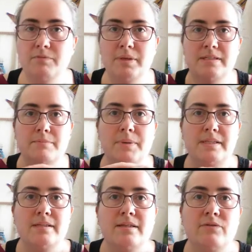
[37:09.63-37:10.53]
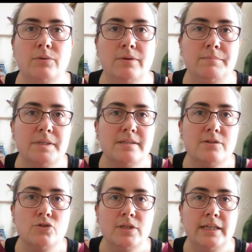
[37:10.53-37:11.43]
of bits and pieces everywhere and bits are
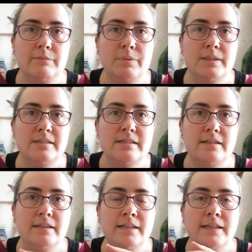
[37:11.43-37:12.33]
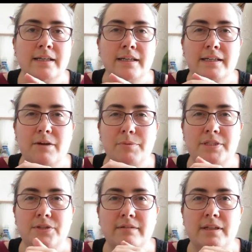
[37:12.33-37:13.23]
drying, but yeah, I've been
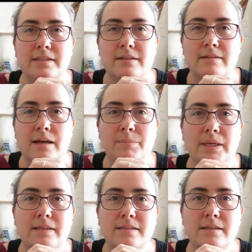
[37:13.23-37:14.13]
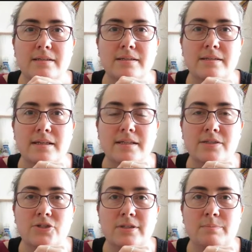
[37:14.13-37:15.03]
doing things like that because
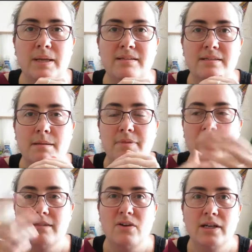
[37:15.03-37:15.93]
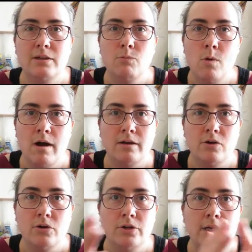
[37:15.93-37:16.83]
it's just been something that I can work
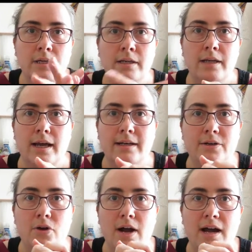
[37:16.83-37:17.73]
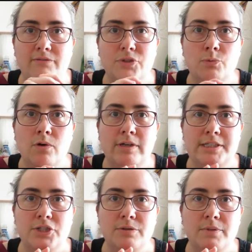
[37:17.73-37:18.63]
on and not have to worry
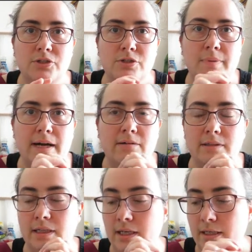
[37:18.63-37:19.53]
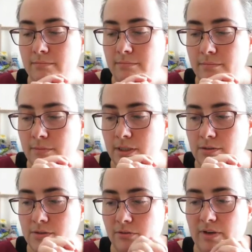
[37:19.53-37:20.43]
too much about you know,
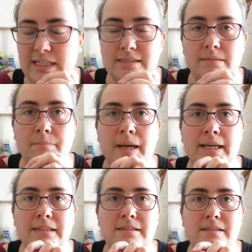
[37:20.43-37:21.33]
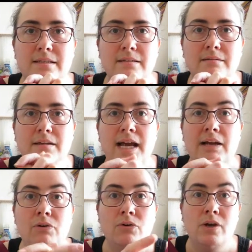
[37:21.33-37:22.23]
sort of aches and pains and
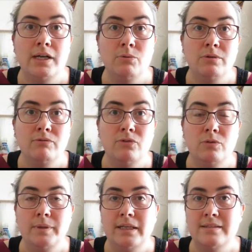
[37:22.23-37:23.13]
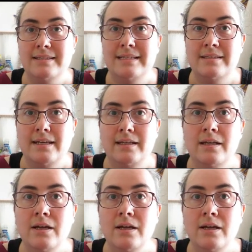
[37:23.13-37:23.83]
how long I go on for, because knitting